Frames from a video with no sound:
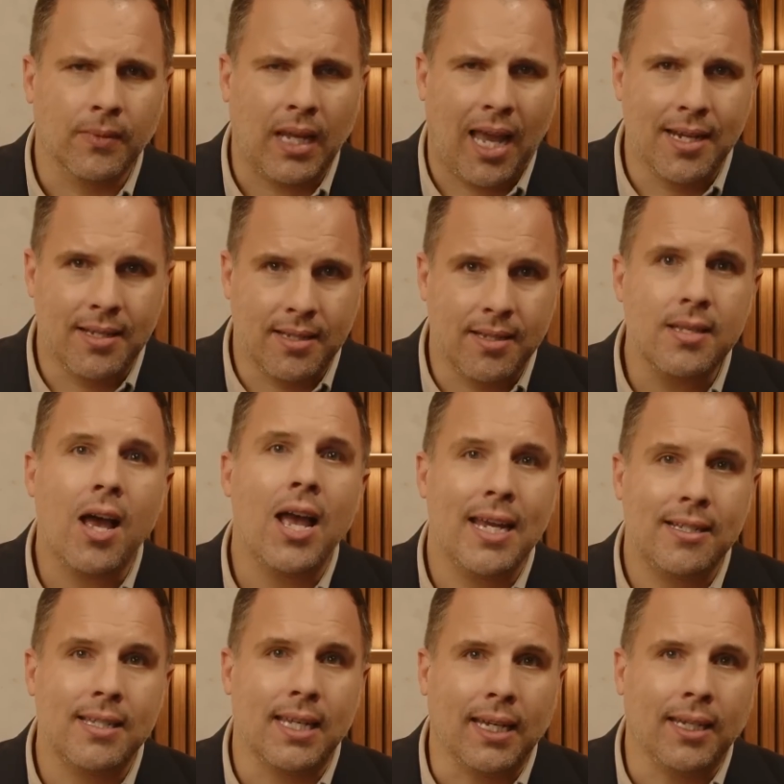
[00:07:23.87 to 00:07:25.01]
A
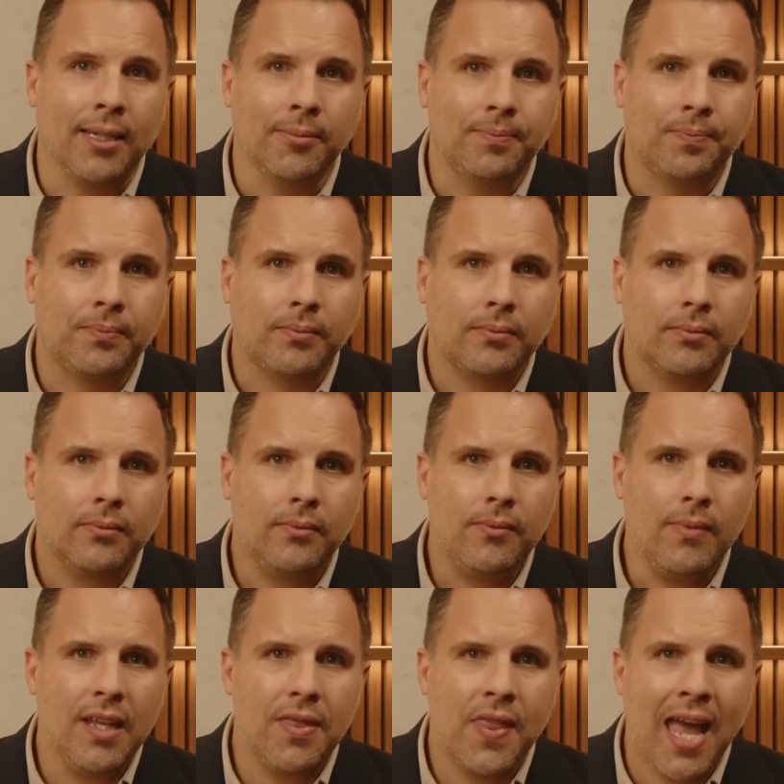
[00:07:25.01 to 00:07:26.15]
society
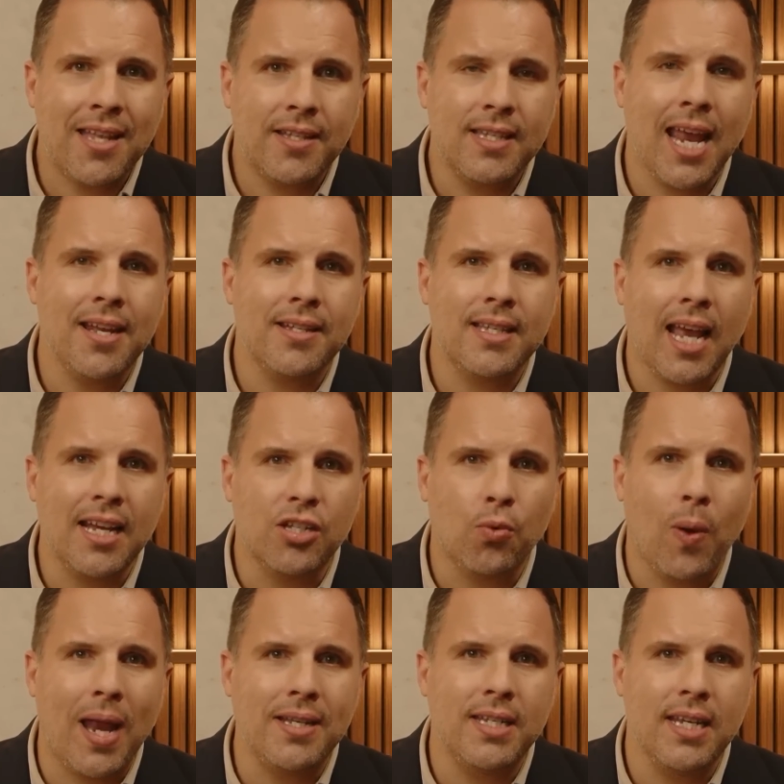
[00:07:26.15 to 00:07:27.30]
that sends a
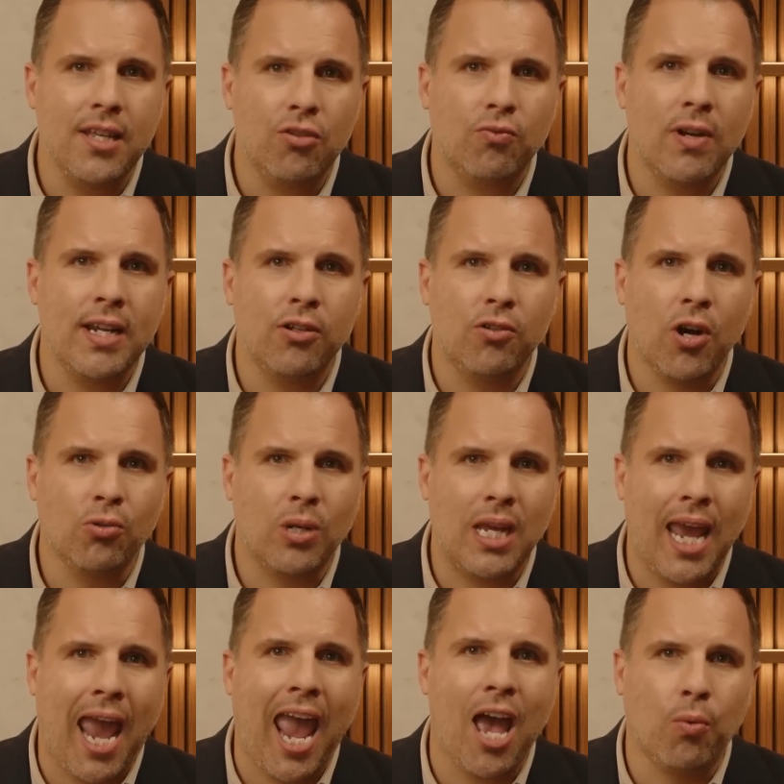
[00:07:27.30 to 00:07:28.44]
23-year-old
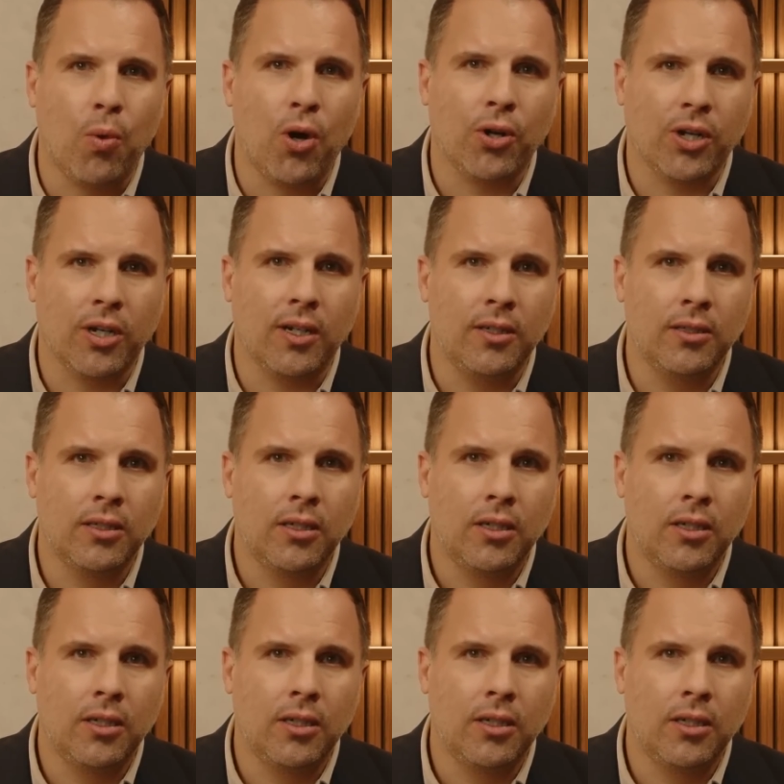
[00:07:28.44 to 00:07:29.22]
care worker